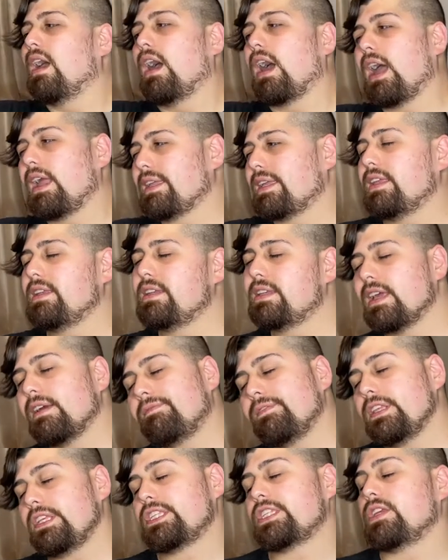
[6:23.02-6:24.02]
I can
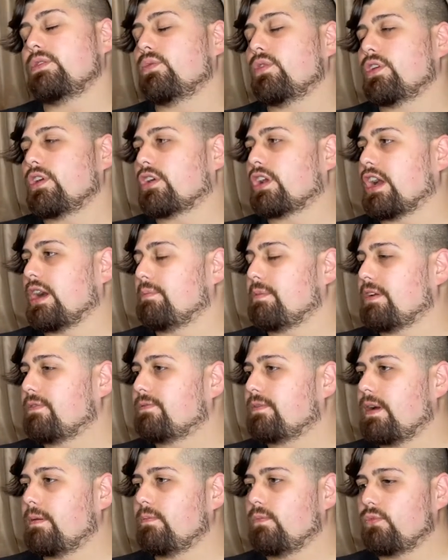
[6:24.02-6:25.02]
definitely see where you're coming
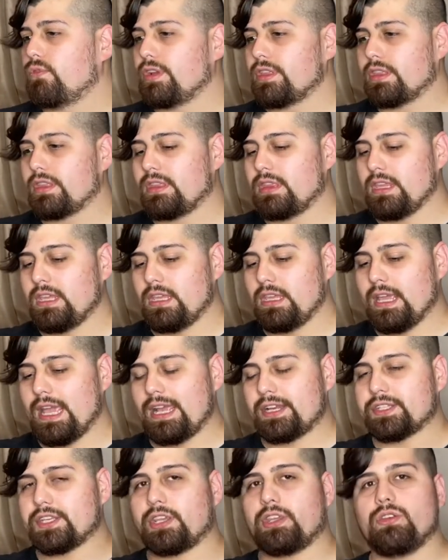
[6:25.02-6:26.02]
from with the
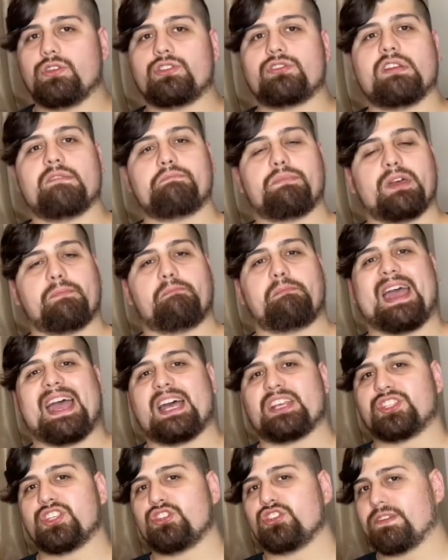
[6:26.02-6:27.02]
execution of the
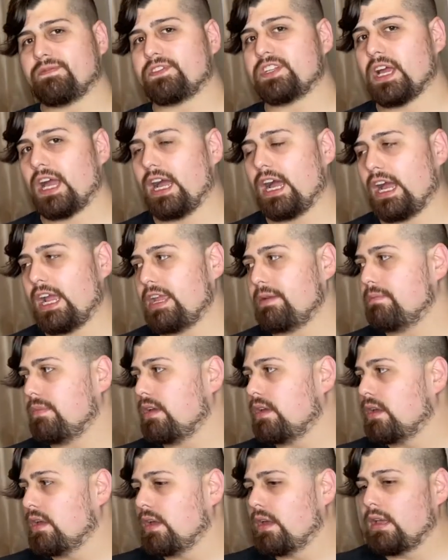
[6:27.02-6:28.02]
passage of
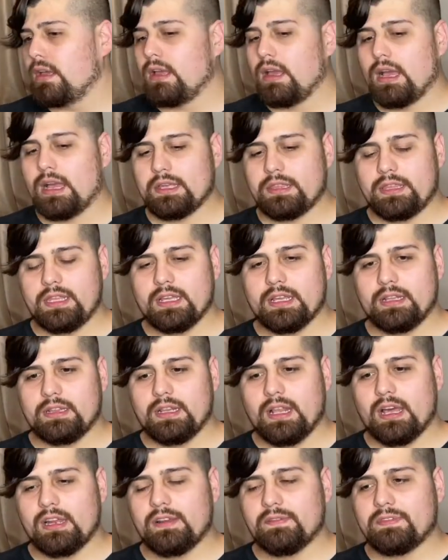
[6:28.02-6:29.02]
time I think a
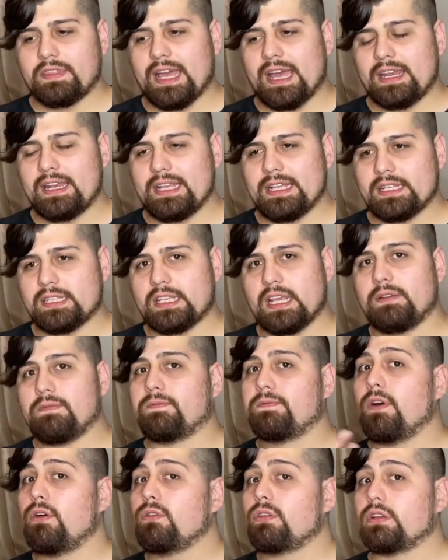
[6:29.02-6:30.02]
lot of that is
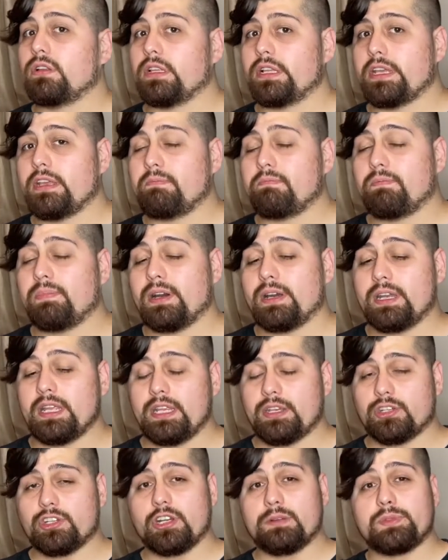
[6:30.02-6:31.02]
said vocally, but
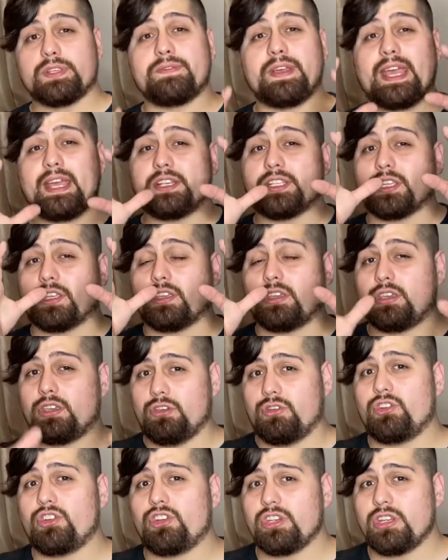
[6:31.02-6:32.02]
in terms of
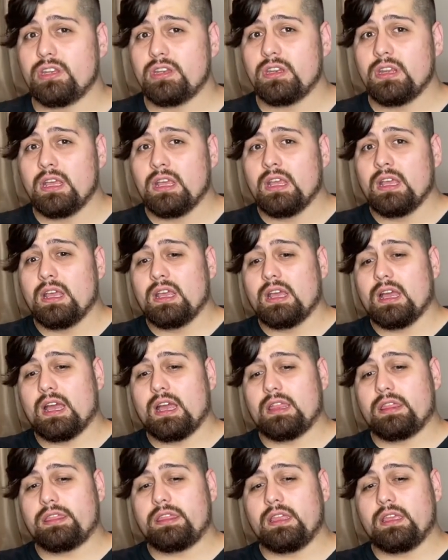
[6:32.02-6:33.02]
execution,
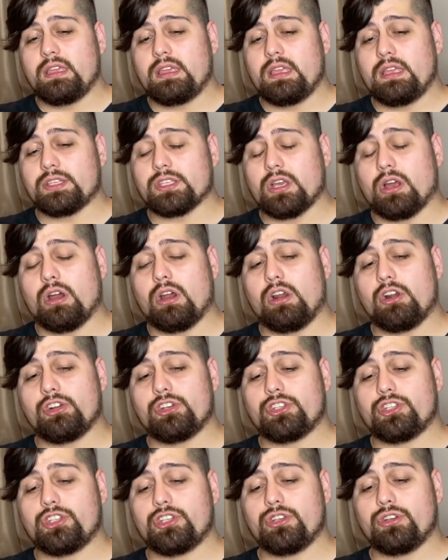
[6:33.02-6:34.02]
I think it's
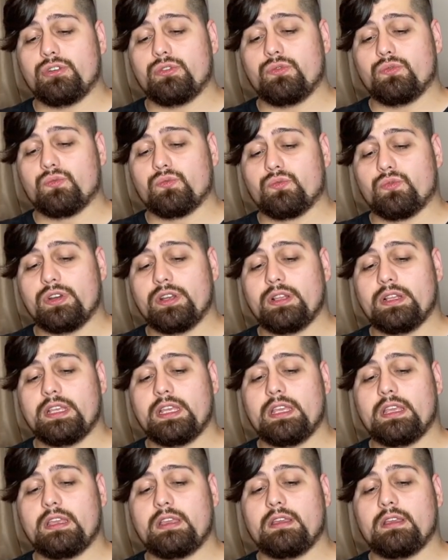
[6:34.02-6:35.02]
hard to
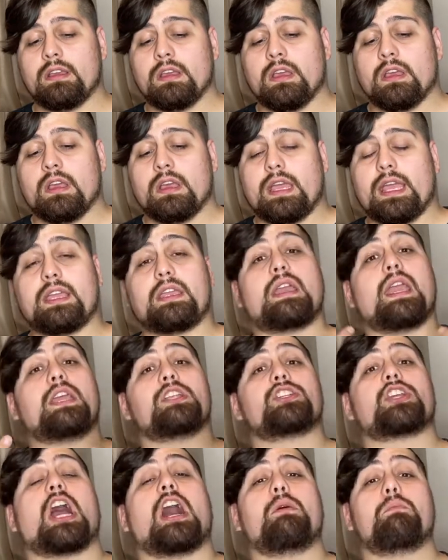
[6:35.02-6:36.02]
really
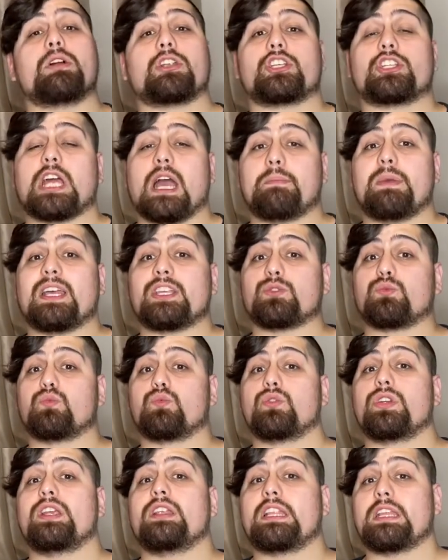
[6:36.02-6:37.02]
engage how much time has
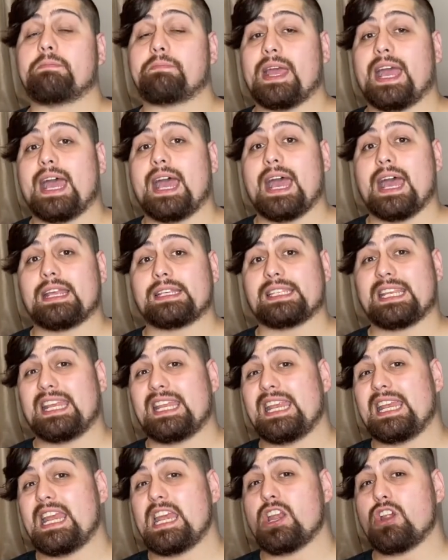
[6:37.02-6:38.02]
really passed,
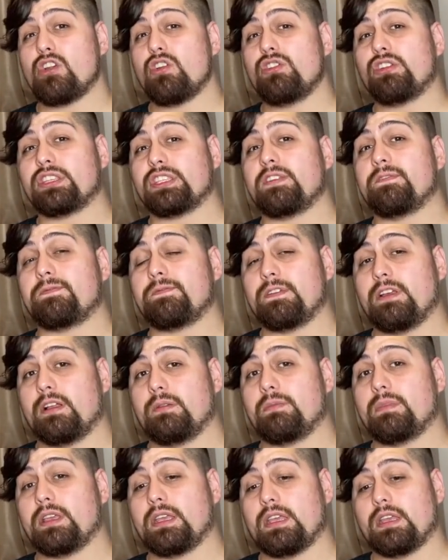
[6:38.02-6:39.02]
and, and it hurts the
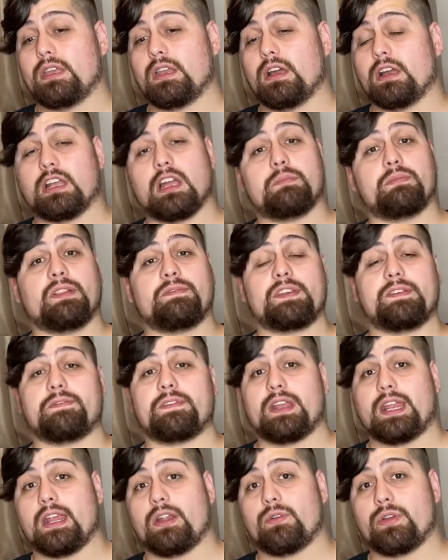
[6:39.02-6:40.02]
film in a couple of
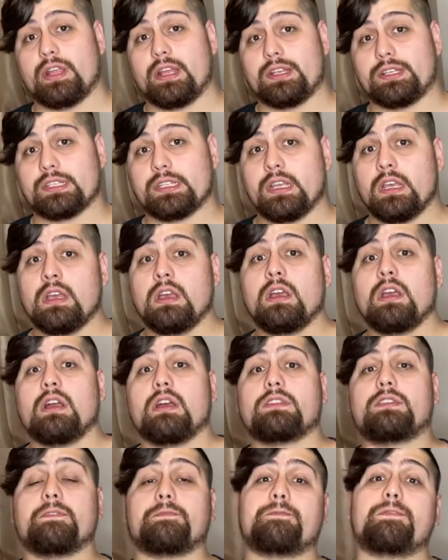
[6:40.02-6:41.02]
different areas.
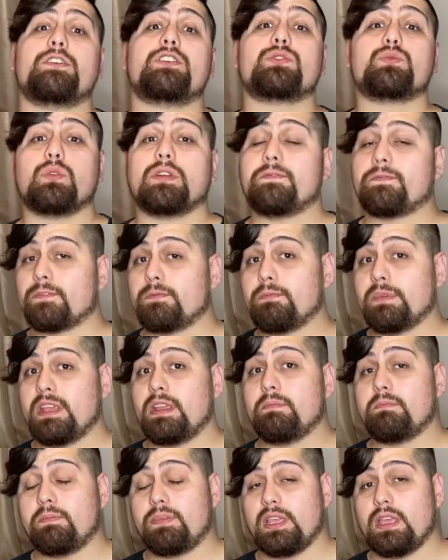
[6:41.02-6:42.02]
The first one for
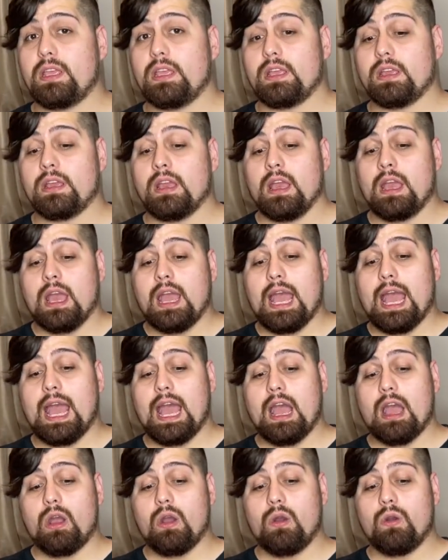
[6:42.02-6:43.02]
me being
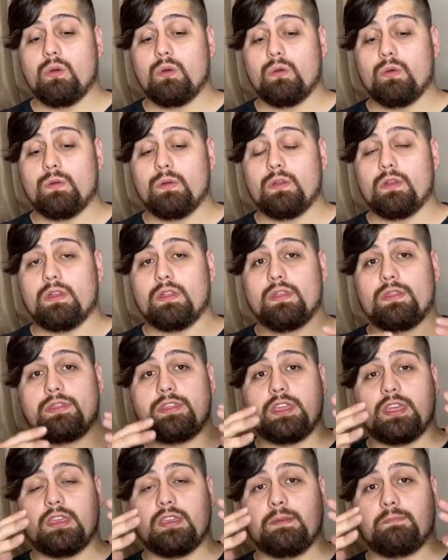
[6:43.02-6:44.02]
how
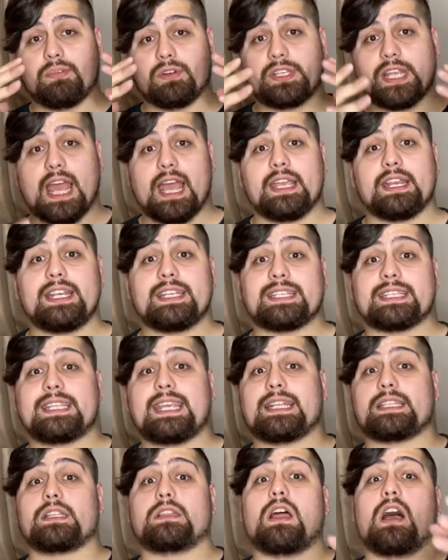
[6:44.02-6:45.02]
the protagonist
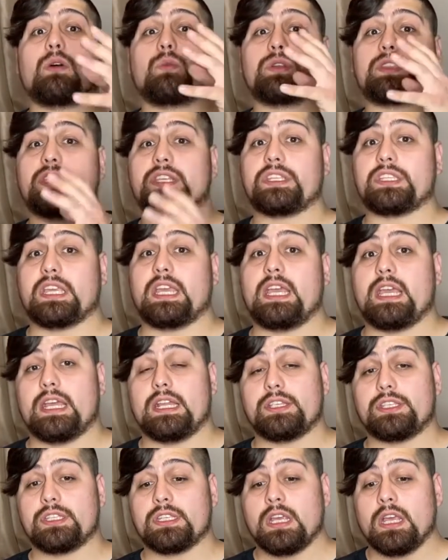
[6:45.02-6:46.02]
gets along with these
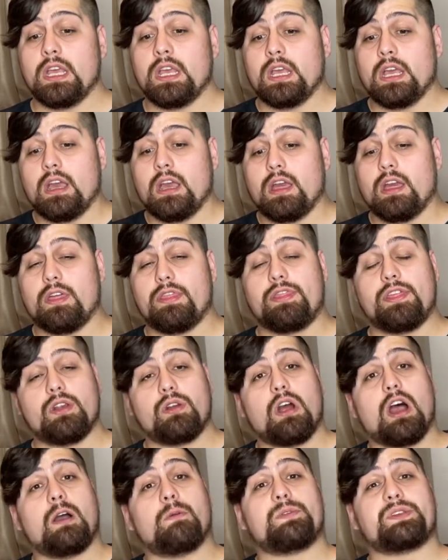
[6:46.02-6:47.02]
kids uh,
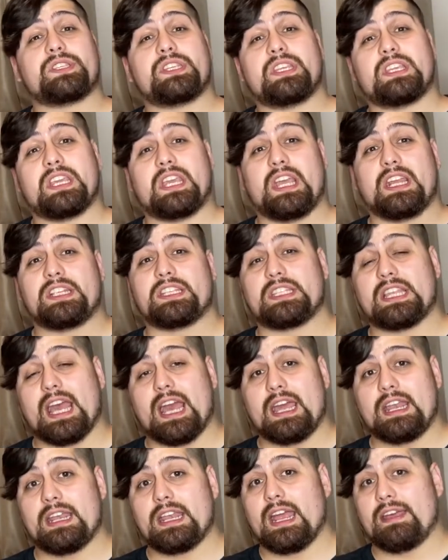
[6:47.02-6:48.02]
they're obviously kids
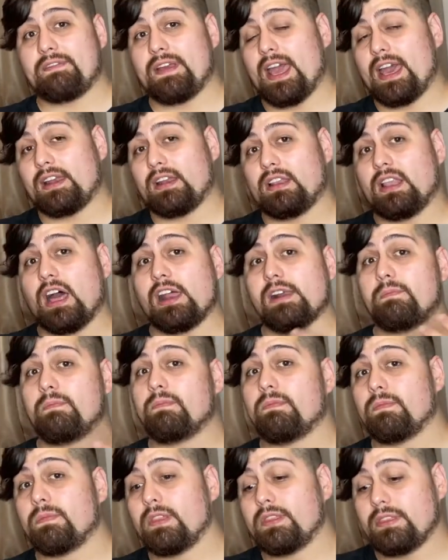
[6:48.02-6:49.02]
that have had a lot
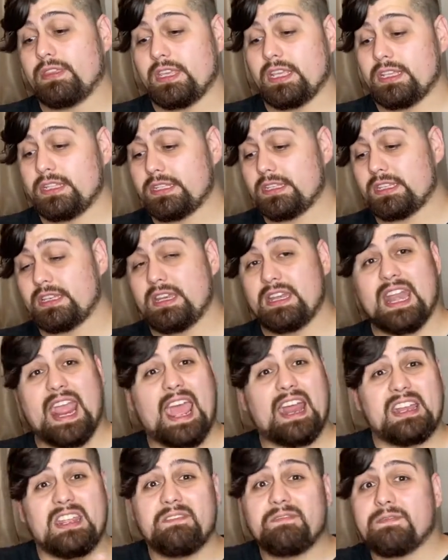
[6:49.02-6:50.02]
of these
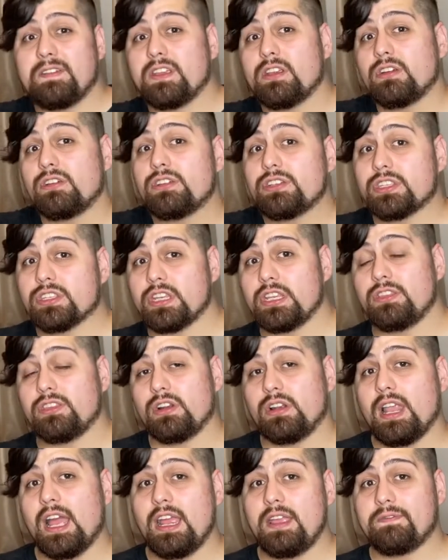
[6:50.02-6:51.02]
nanny figures in
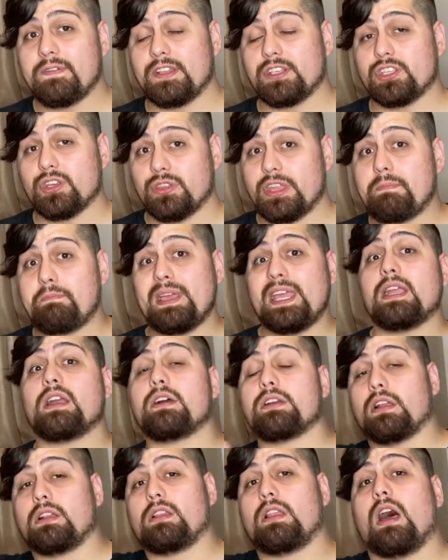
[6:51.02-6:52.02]
their life, and so they pick
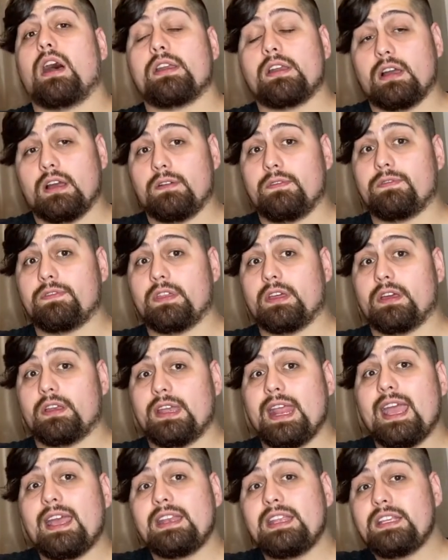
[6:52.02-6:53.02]
on a lot of the
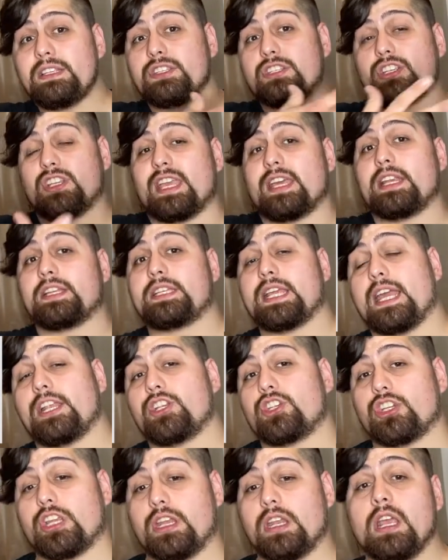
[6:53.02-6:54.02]
nannies to get
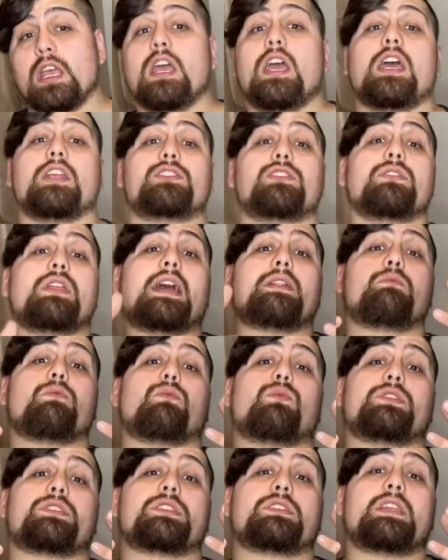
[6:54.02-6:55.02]
attention. And so
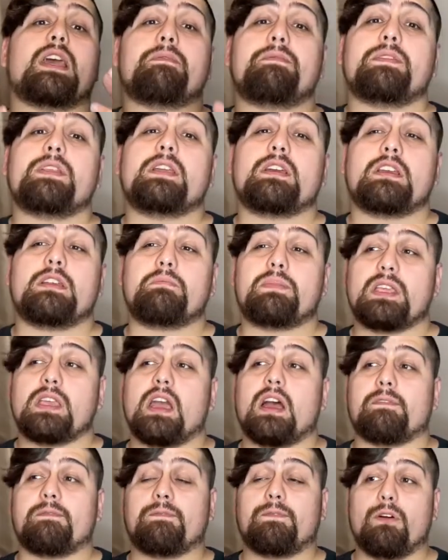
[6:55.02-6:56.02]
that was definitely going to be
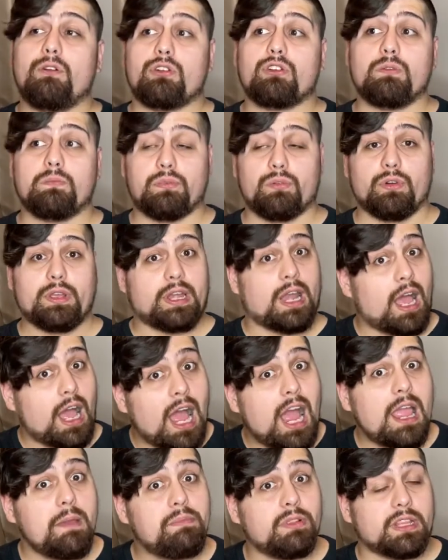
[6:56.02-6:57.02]
a focal point,
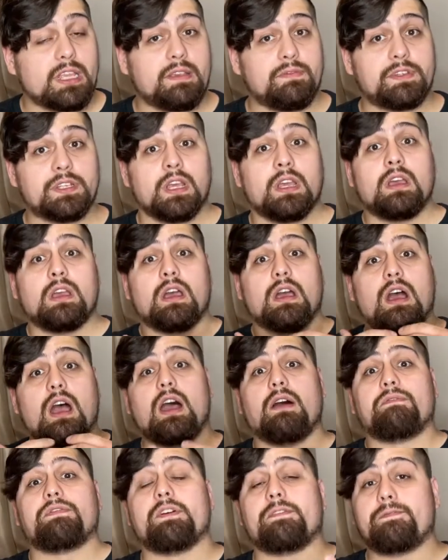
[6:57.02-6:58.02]
I believed,
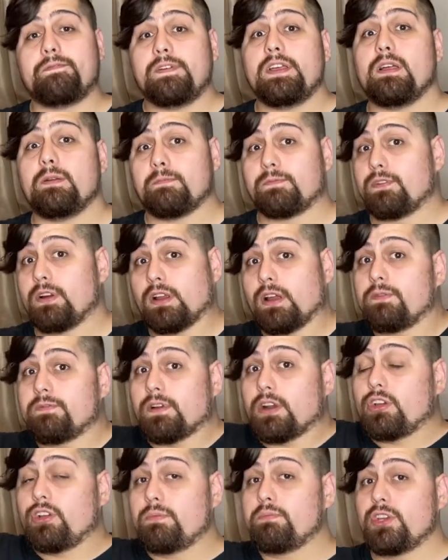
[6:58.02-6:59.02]
of the film for,
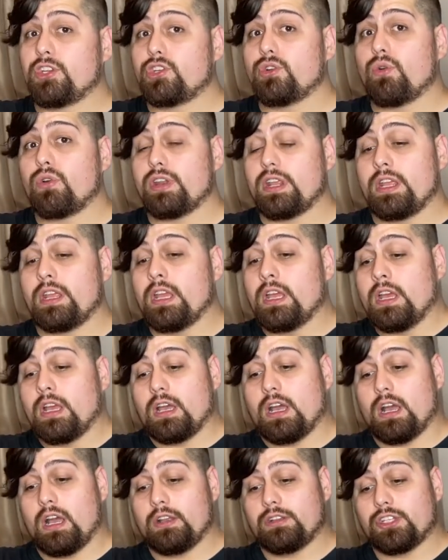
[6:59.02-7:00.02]
for a good majority.
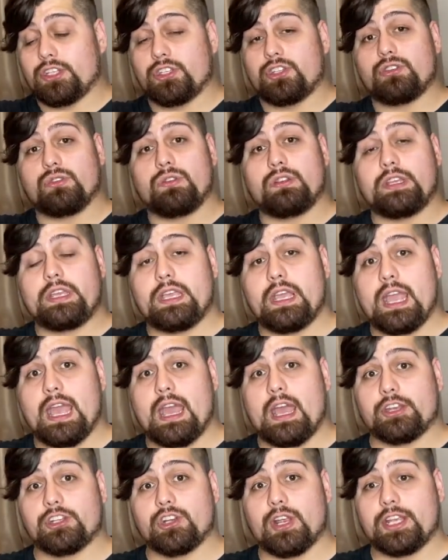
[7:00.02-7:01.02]
Uh, just Julie
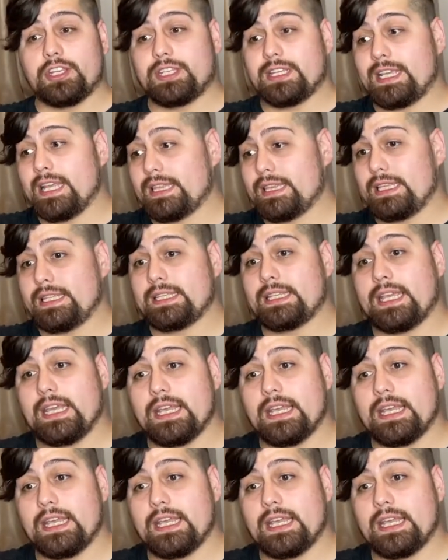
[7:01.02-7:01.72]
uh, trying to get these